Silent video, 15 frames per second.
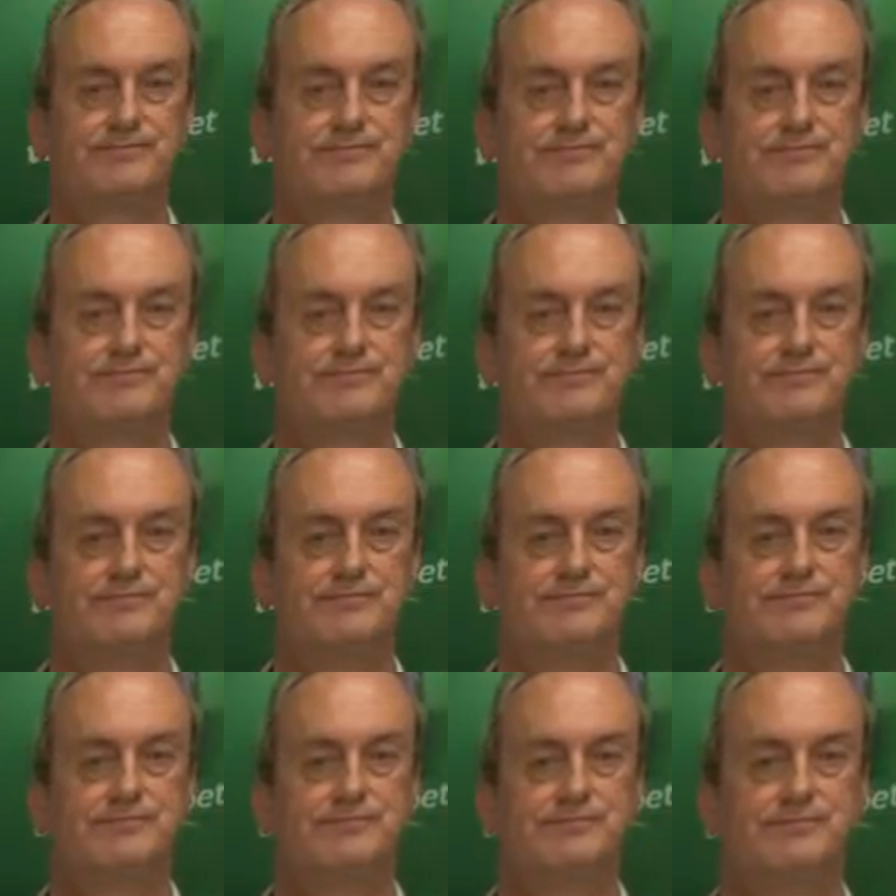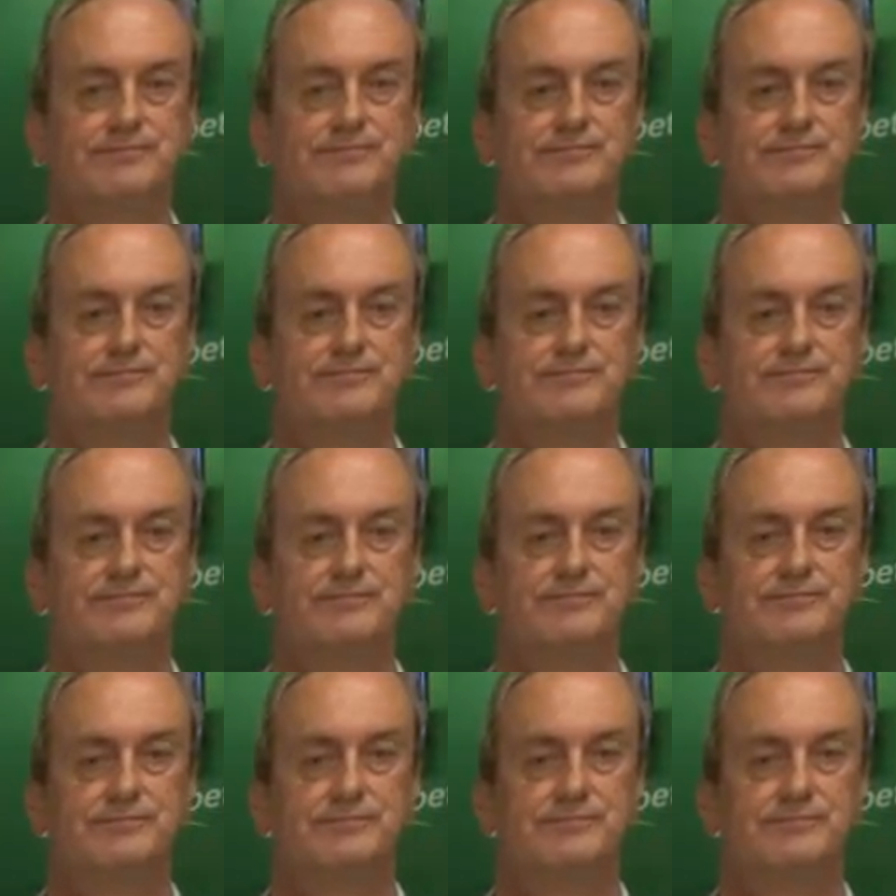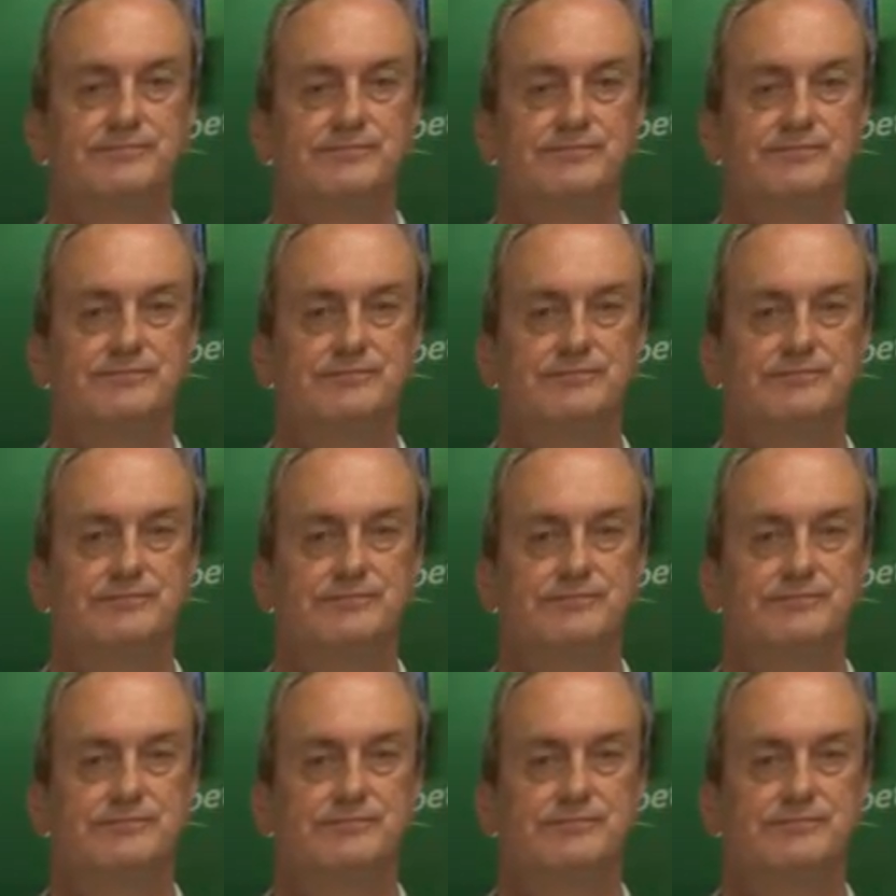The person shown says nothing.